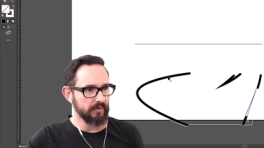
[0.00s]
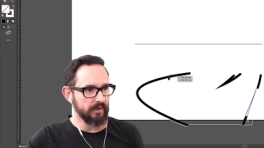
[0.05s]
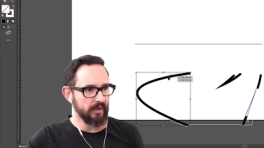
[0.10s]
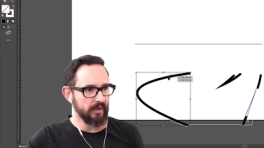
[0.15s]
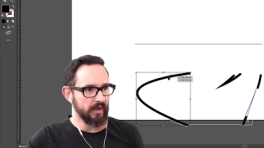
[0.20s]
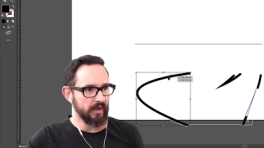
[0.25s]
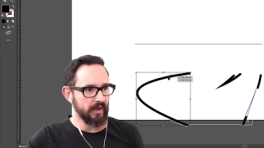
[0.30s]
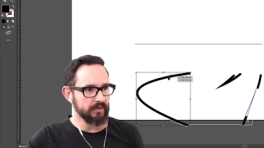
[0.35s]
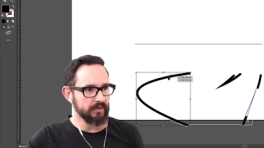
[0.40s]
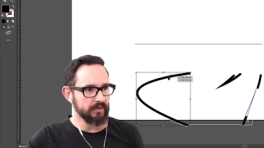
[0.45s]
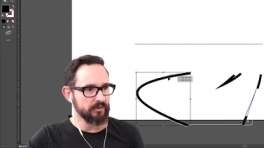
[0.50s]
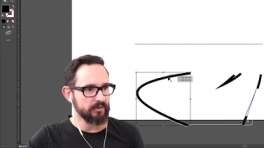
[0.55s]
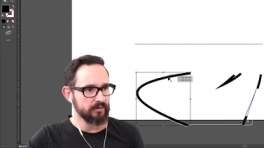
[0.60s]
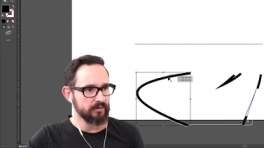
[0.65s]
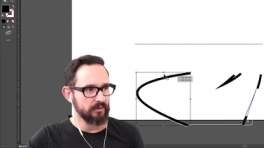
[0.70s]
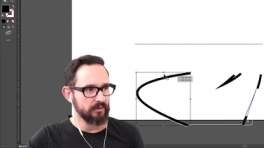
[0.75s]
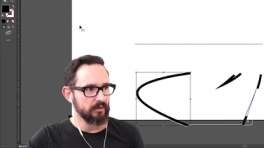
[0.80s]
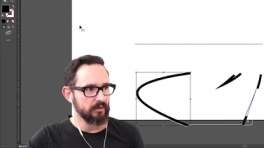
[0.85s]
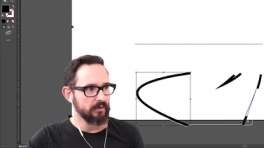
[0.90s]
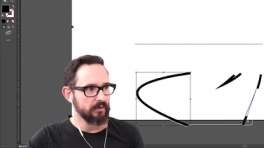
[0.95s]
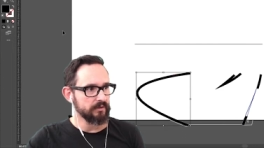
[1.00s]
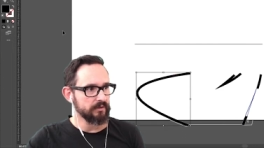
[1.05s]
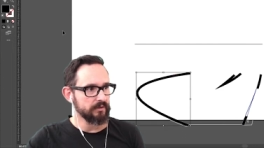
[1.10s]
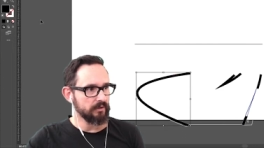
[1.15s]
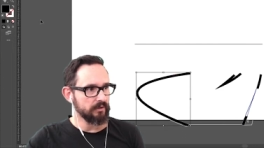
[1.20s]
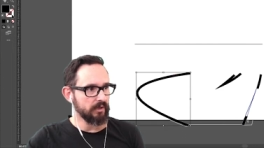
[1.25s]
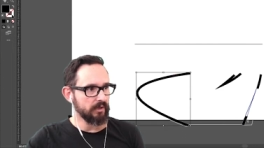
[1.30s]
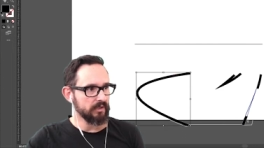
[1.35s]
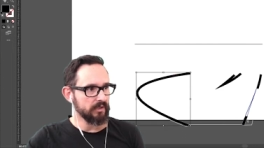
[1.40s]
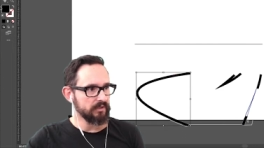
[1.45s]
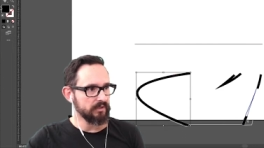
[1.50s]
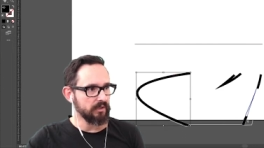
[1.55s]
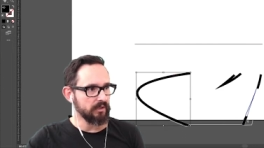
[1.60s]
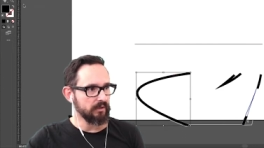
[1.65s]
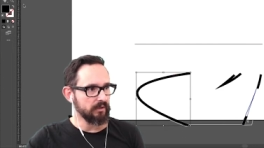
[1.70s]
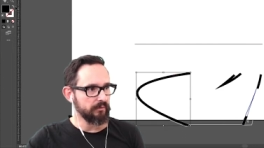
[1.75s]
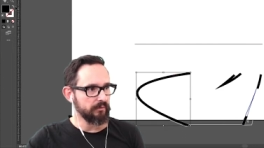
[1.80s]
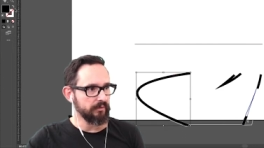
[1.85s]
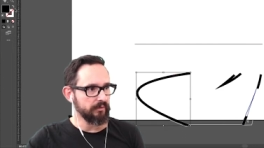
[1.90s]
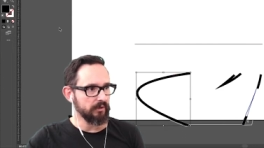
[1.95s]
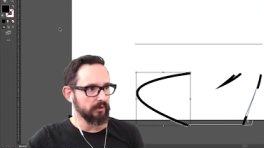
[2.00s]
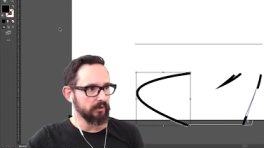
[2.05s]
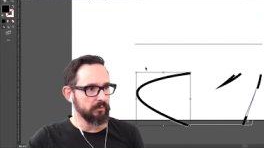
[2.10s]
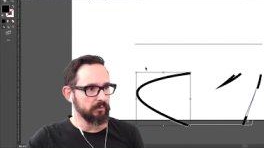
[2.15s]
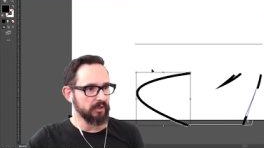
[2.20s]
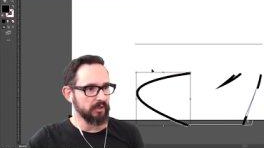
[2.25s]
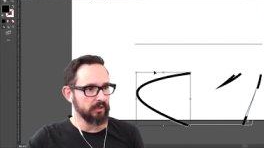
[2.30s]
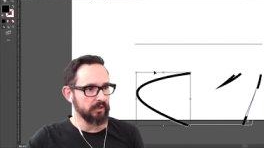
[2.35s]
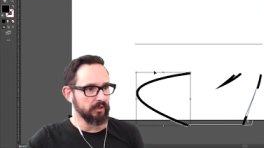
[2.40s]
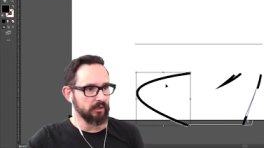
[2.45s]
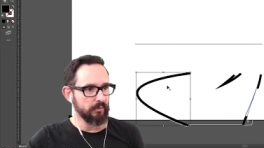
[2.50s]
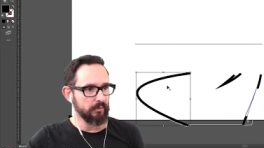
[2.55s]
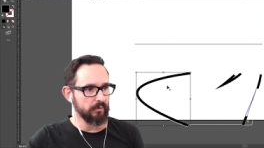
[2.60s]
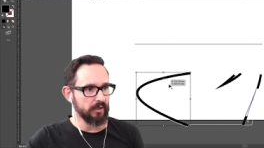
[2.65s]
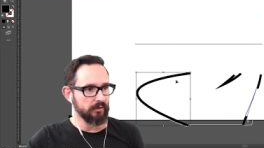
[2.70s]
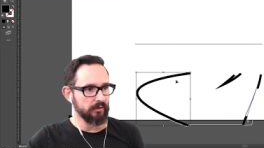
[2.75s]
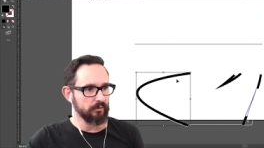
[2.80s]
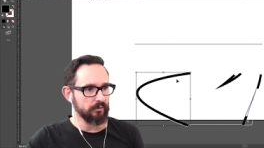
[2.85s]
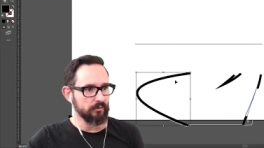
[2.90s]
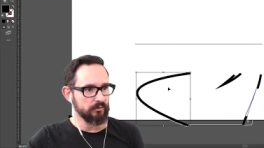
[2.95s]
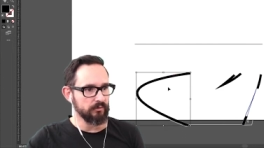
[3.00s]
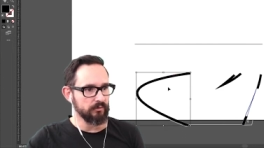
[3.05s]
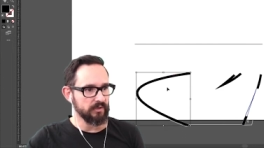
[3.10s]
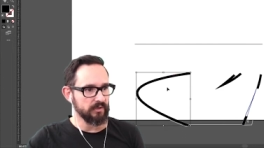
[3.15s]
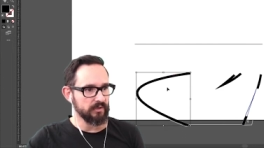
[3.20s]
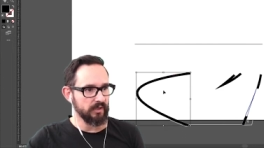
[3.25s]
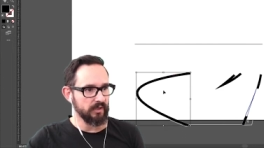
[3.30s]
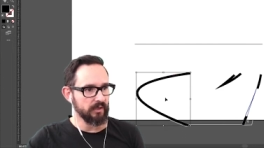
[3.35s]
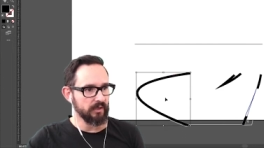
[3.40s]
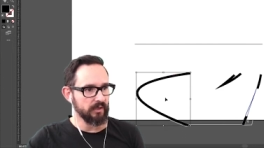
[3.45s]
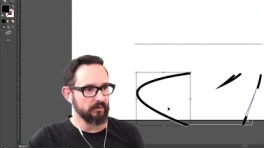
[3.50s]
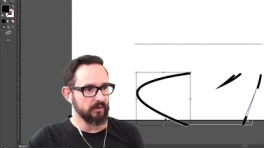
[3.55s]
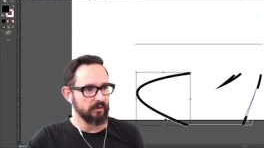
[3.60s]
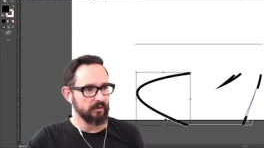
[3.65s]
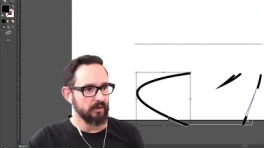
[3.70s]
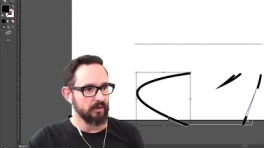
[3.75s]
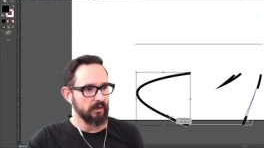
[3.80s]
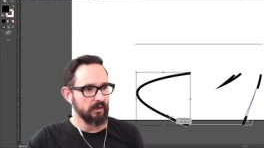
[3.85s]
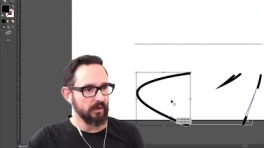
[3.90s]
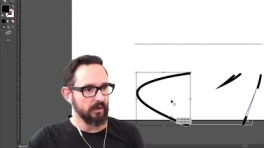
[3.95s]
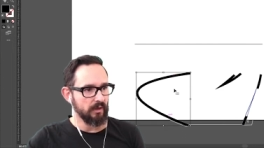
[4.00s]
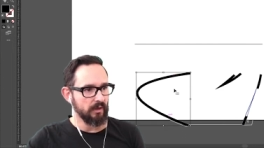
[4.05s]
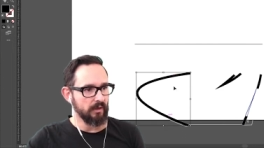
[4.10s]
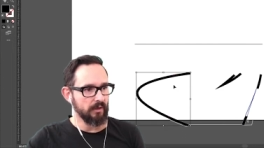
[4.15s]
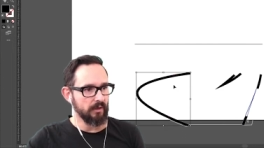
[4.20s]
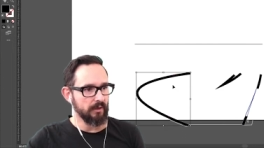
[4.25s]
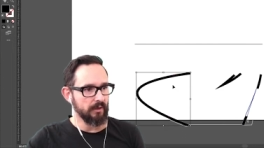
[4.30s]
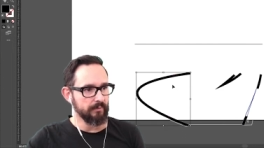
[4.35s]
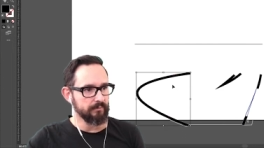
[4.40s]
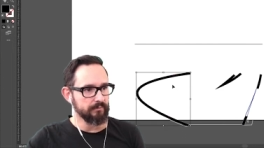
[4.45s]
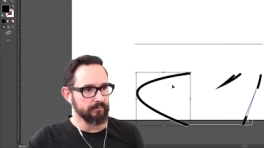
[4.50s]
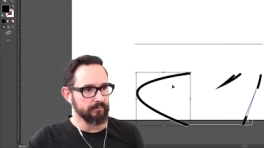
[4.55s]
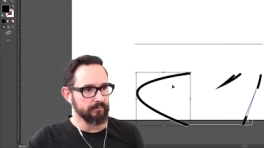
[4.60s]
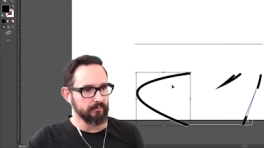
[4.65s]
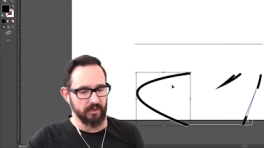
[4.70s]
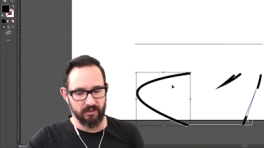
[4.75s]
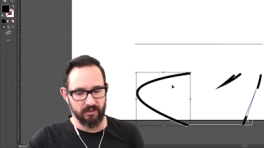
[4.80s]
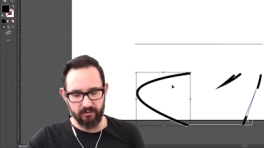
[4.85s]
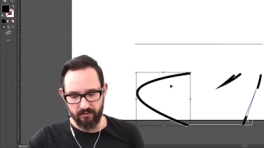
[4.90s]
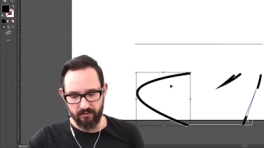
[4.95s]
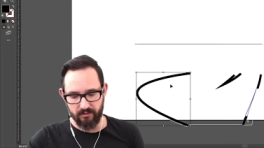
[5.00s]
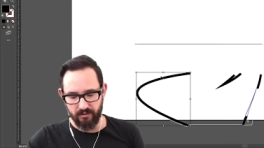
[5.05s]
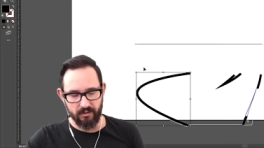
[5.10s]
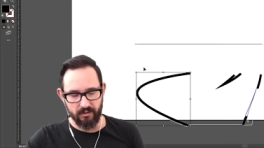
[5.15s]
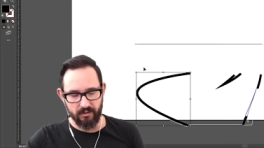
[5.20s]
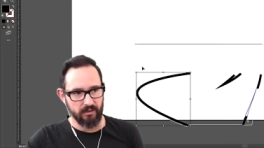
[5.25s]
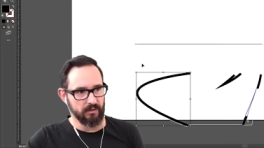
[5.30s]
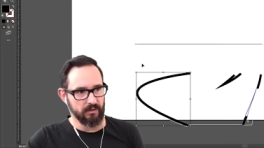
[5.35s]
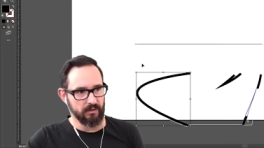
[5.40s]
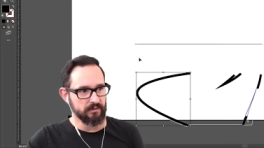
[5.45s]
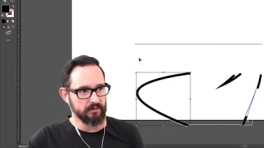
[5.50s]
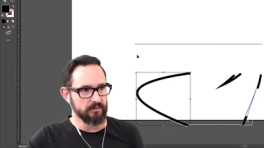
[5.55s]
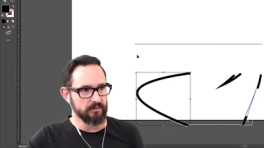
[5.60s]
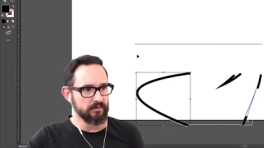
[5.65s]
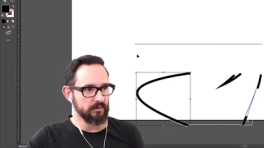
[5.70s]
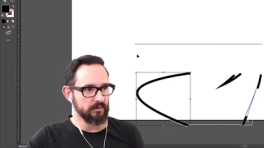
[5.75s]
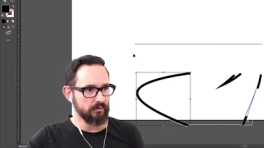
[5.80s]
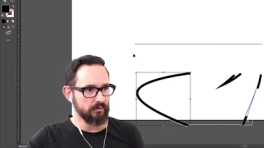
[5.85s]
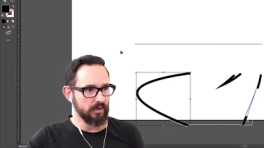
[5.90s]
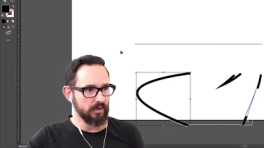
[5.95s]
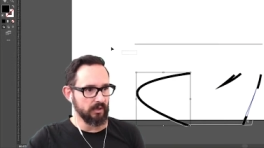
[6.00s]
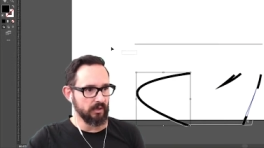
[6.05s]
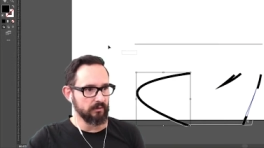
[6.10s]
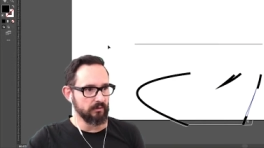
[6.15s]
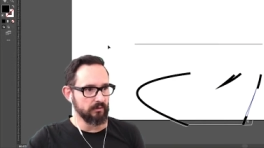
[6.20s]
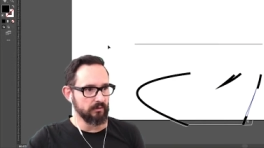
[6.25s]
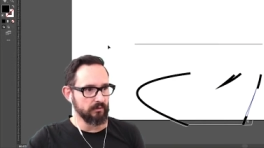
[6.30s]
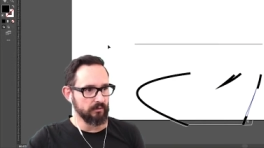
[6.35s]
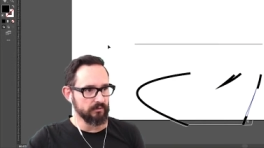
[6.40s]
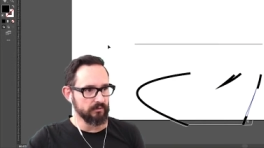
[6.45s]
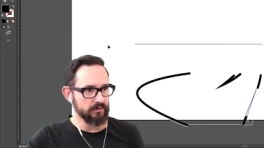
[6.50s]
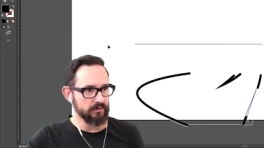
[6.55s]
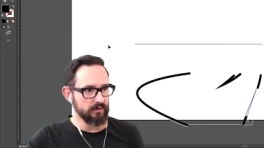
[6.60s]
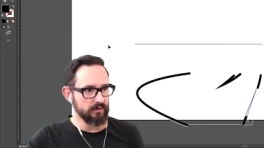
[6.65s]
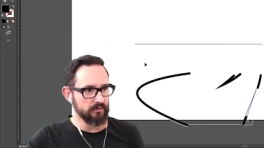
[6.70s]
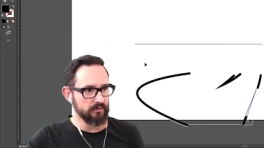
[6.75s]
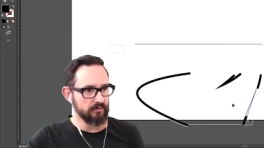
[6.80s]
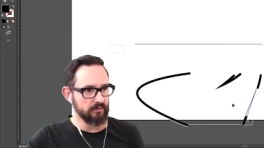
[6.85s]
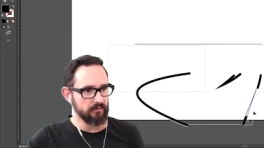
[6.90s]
hatch, so you can see the fill immediately when you select, and you can use it